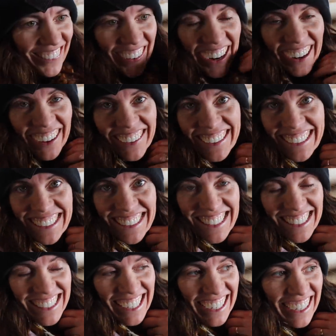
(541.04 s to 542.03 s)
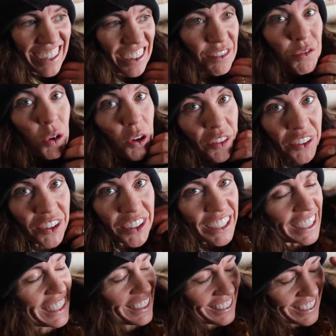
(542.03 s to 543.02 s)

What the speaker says: Well, it's 4:30,